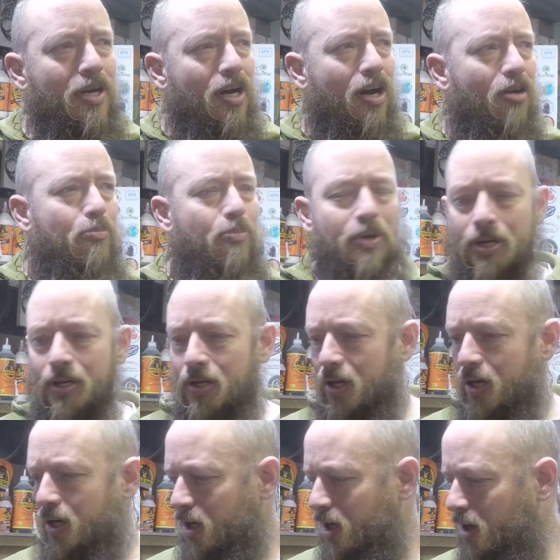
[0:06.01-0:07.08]
I've
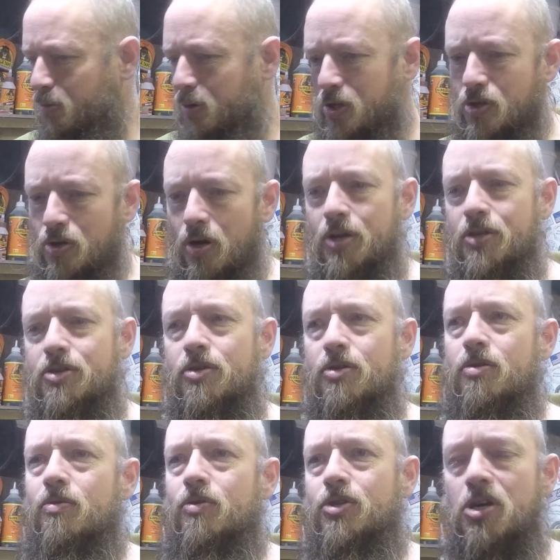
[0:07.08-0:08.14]
been trying
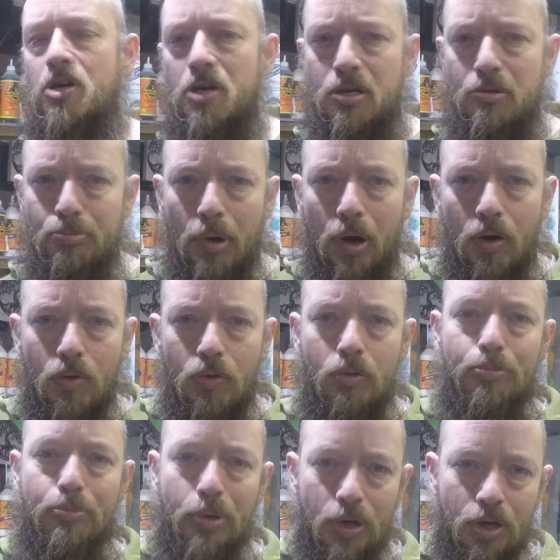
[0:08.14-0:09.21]
to turn a bowl,
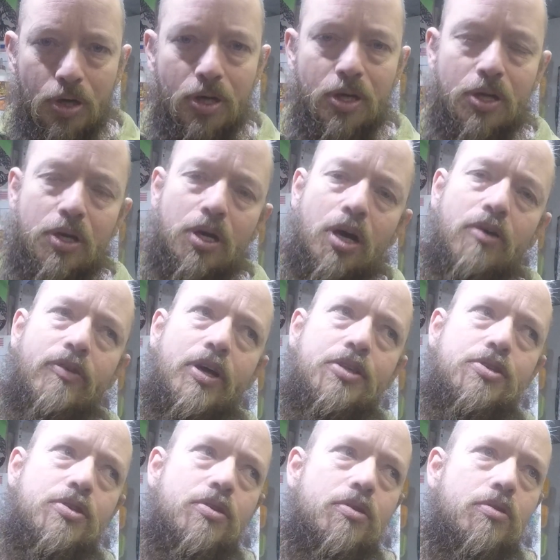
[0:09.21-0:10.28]
but I've had
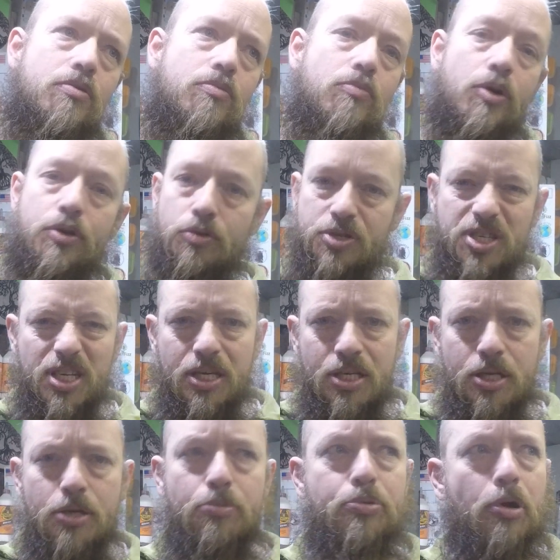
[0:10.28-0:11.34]
to. Well, you'll see.
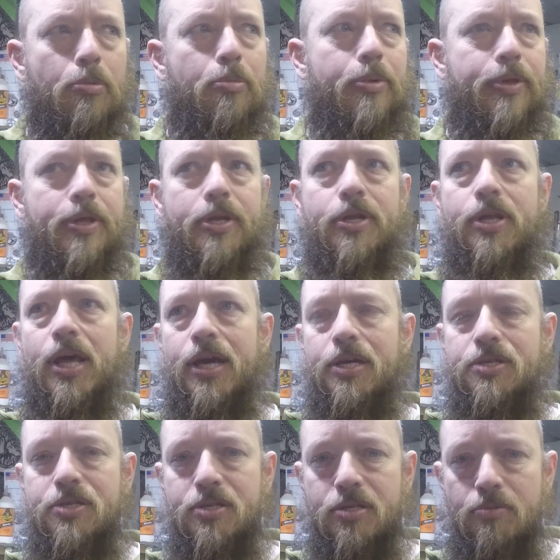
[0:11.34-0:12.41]
It'll probably be the
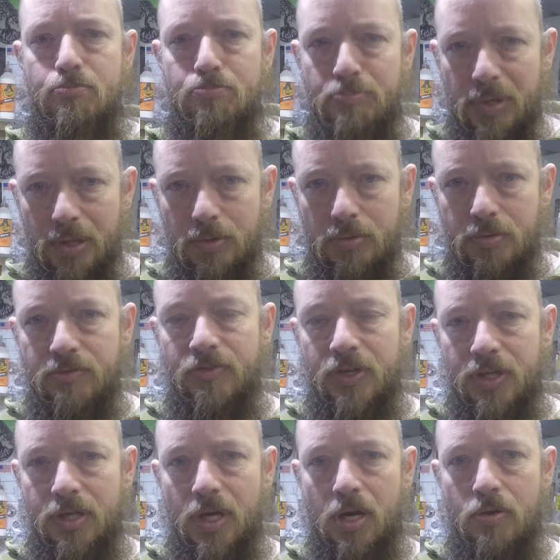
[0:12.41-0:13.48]
next build
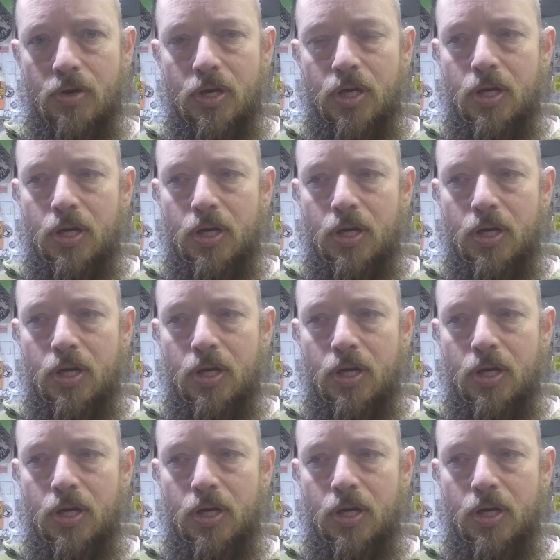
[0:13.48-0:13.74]
video.